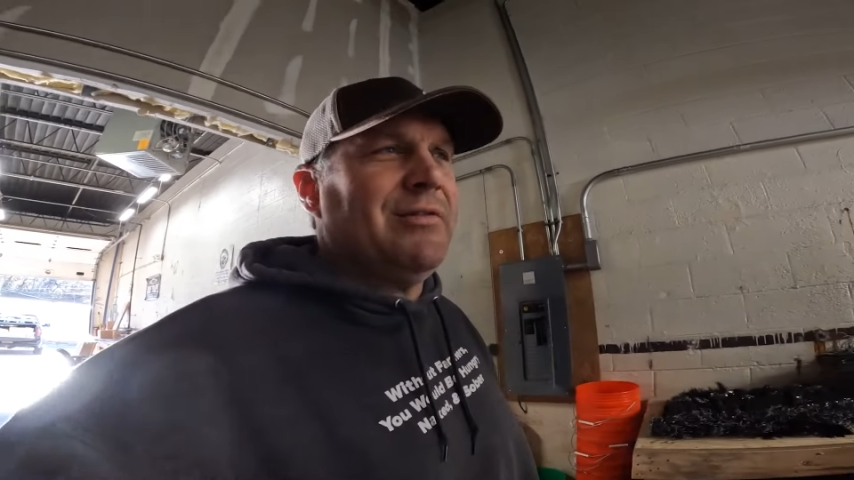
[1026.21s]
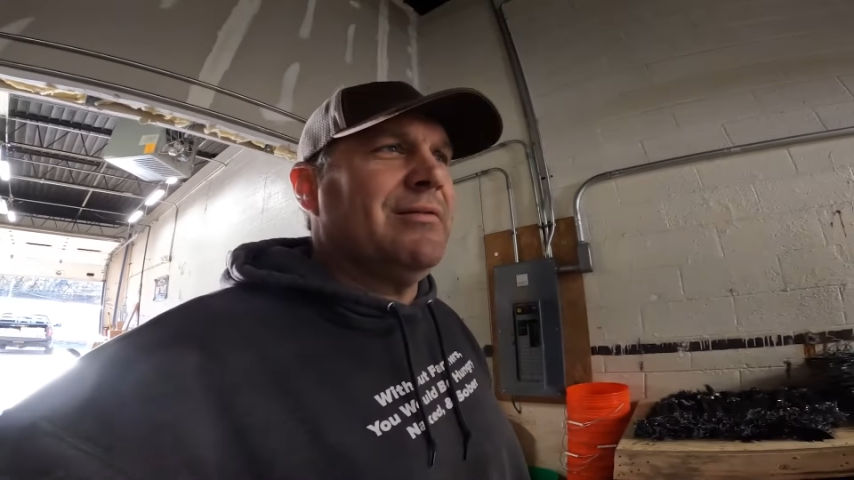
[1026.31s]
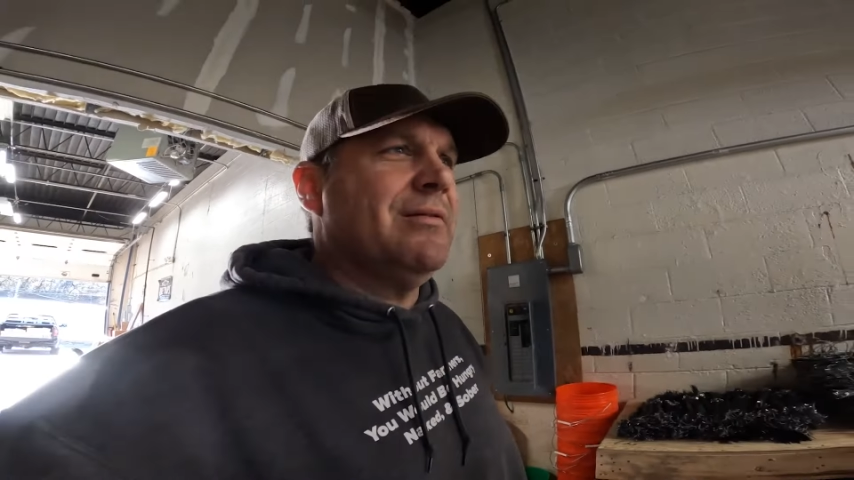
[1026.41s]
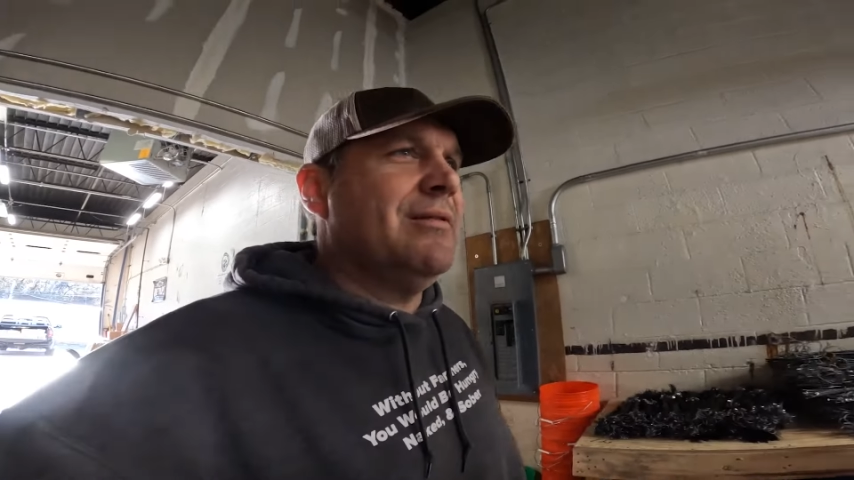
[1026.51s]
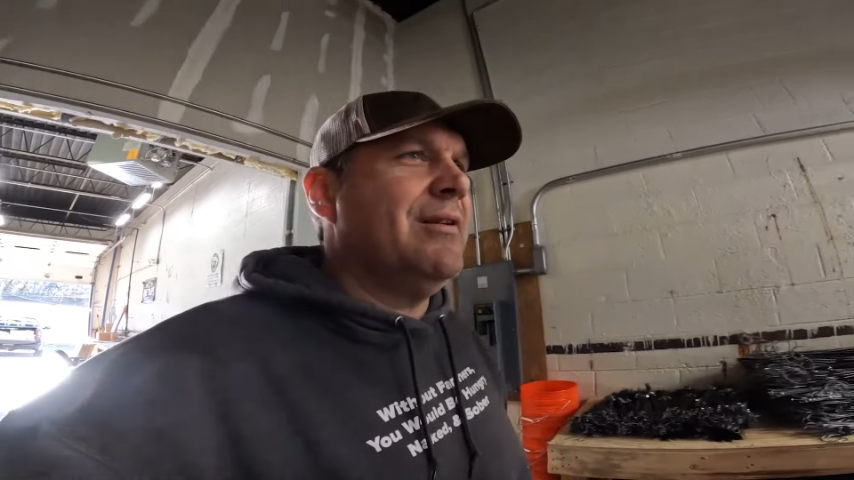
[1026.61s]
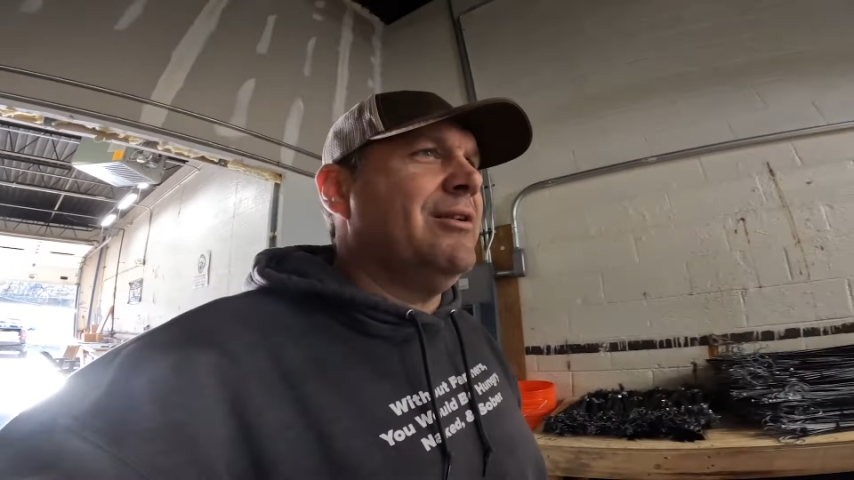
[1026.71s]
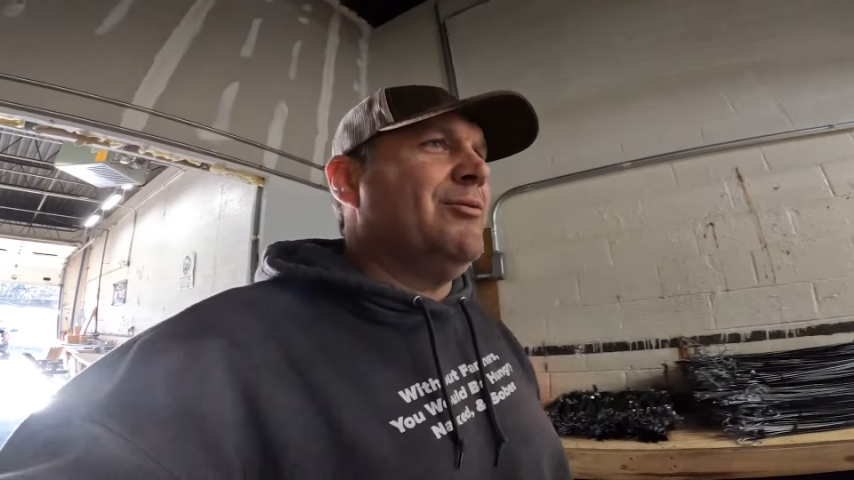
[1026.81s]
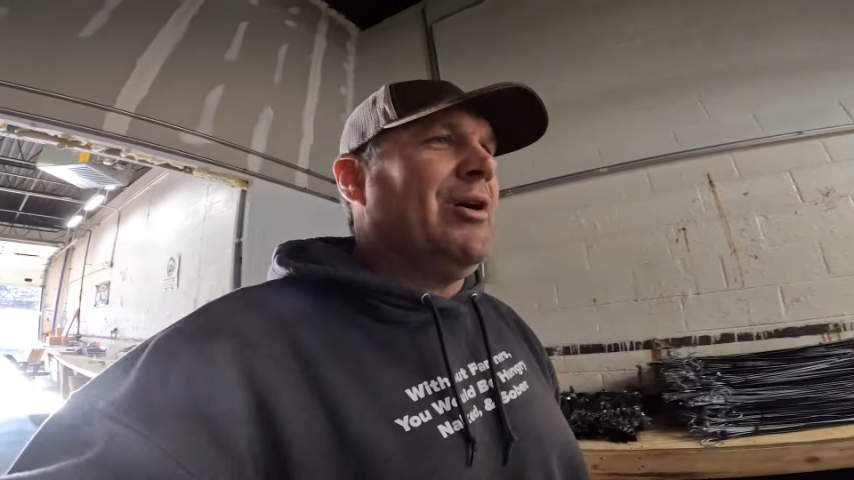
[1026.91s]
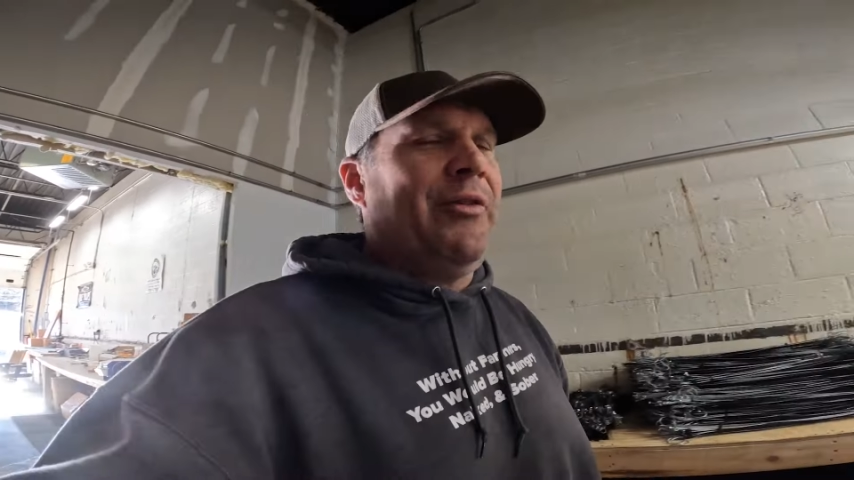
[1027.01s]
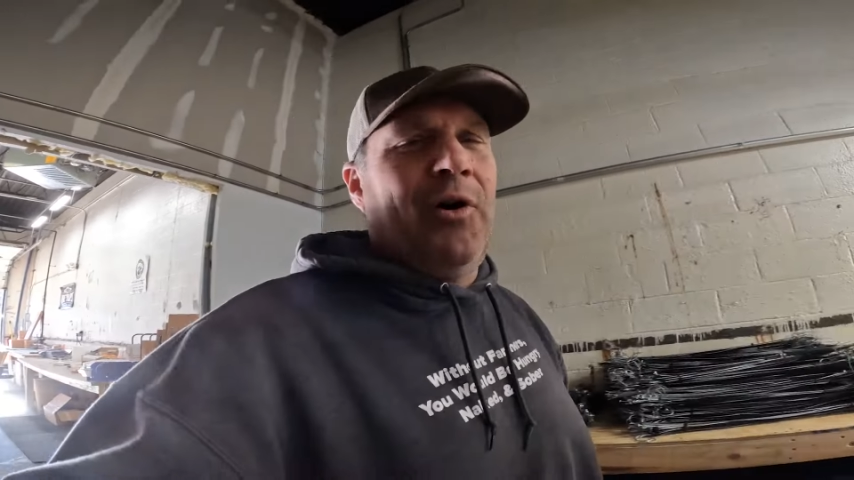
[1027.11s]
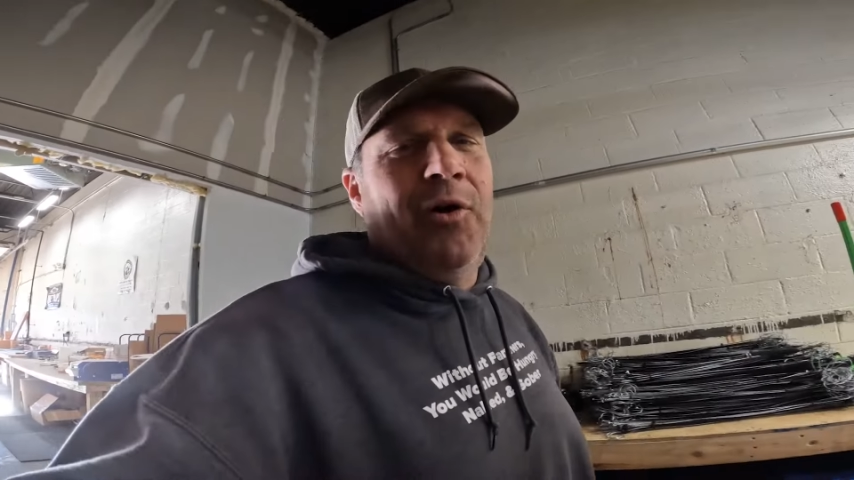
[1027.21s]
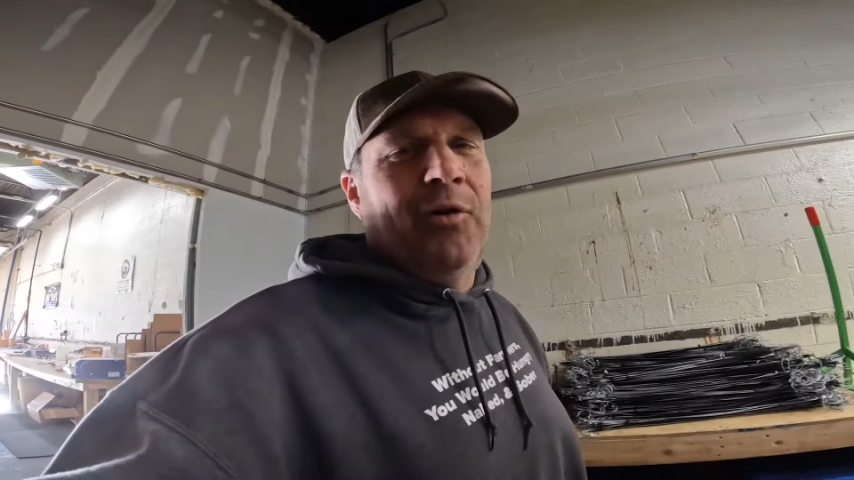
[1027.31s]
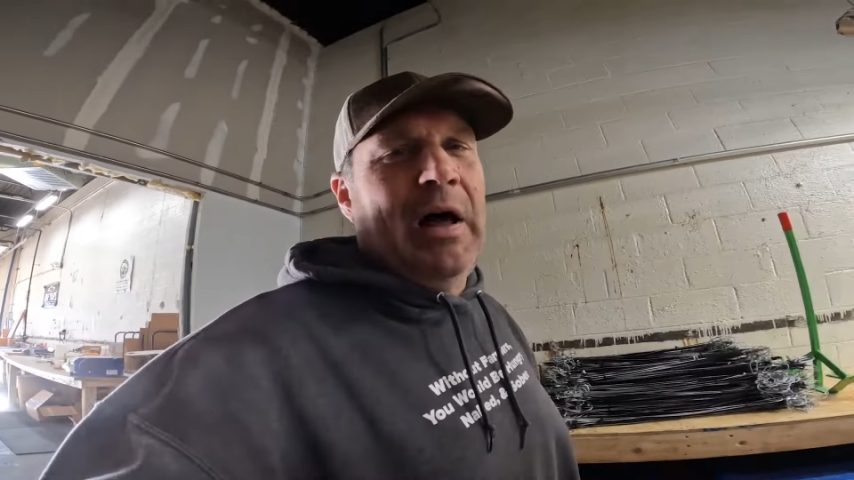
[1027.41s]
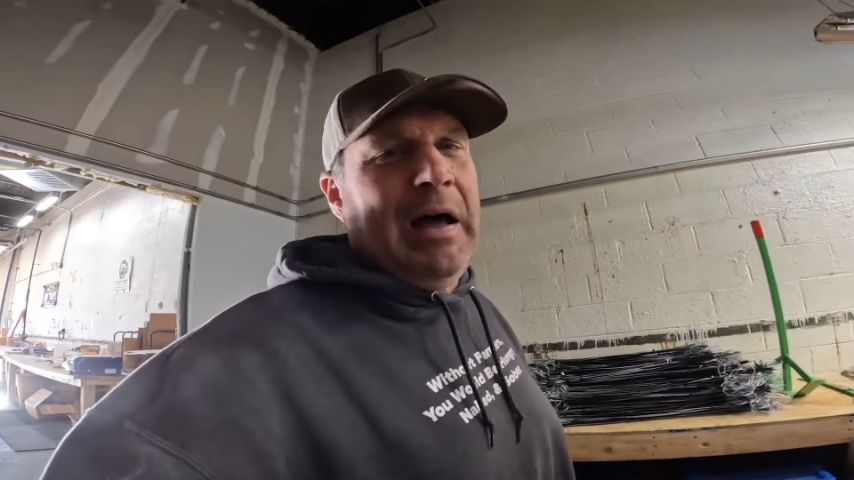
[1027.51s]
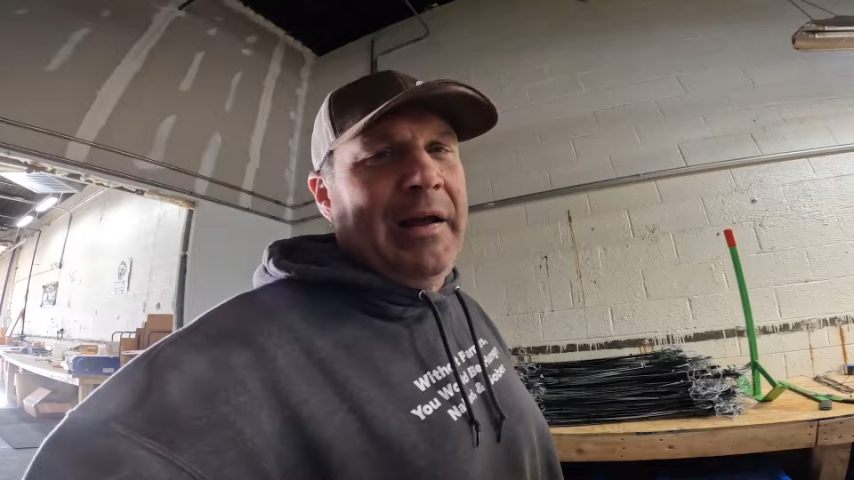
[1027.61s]
and run the whole
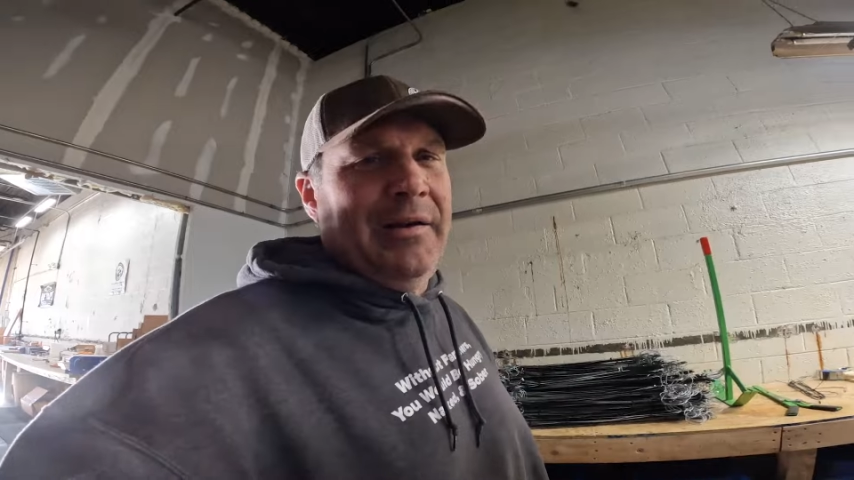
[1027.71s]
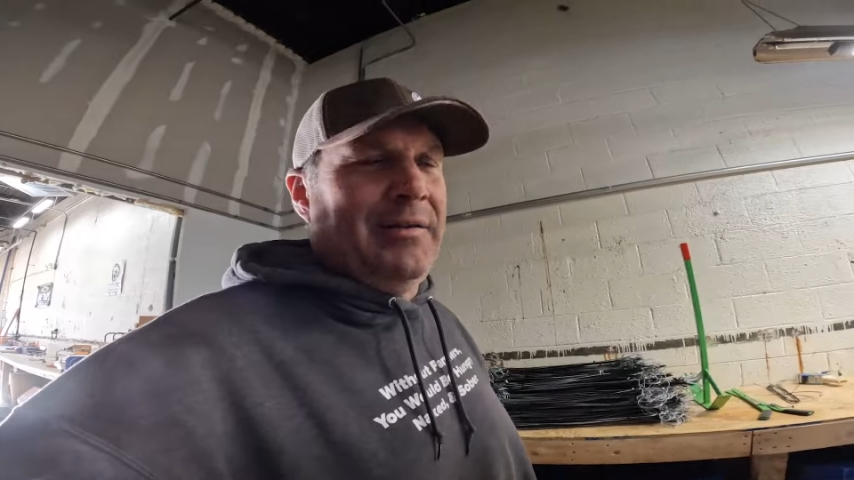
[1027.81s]
line.